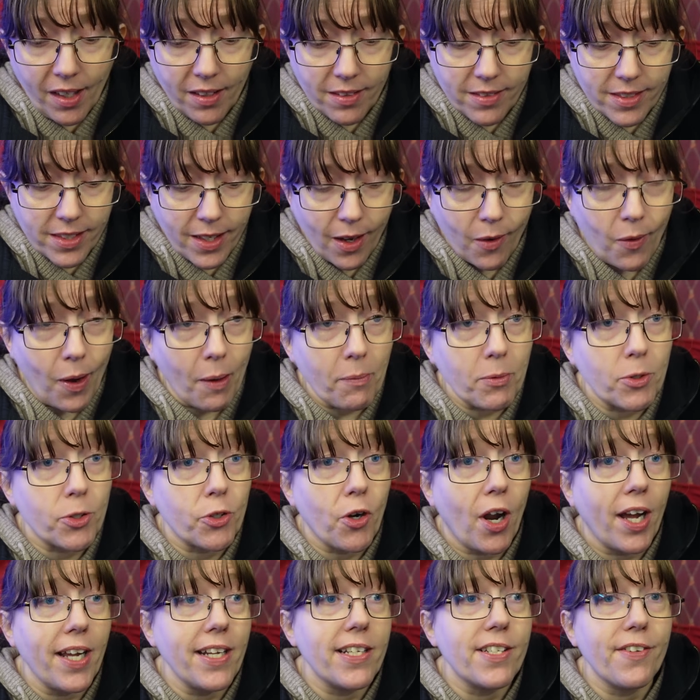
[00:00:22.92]
So I'm
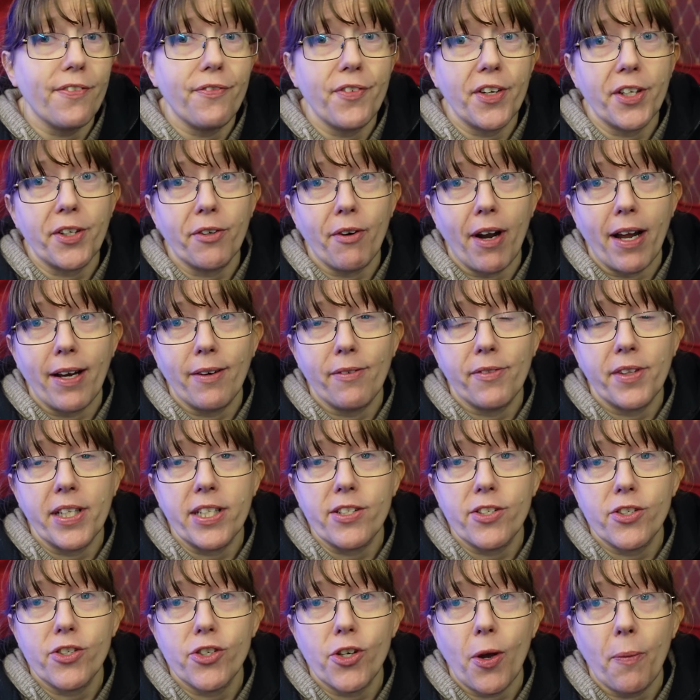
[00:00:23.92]
trying to figure out
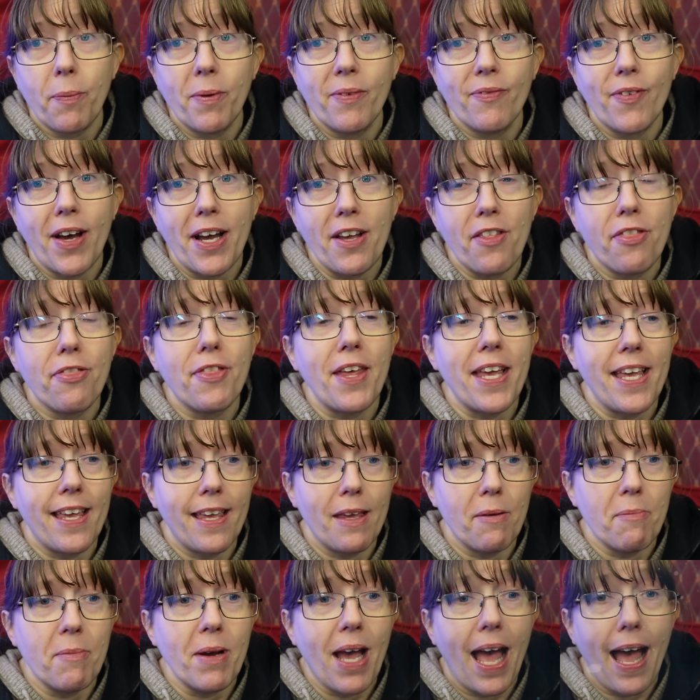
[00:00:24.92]
this Shopify
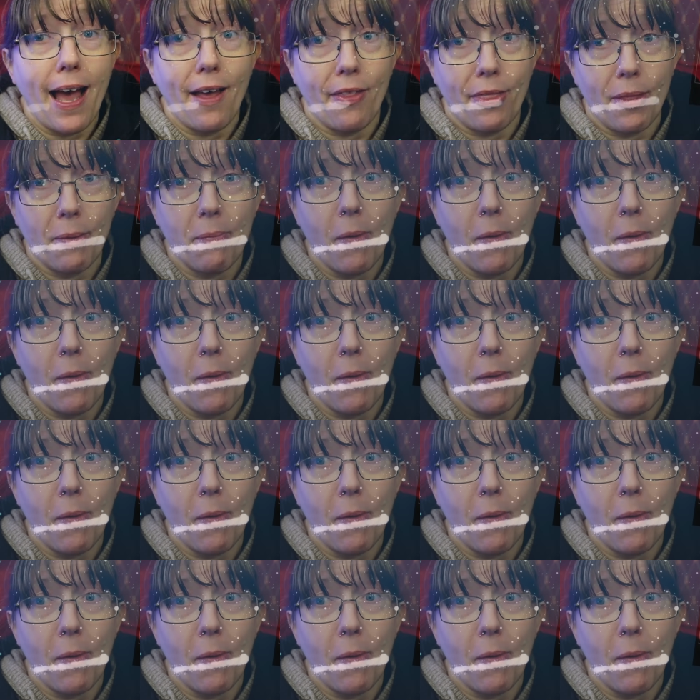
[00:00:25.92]
theme at the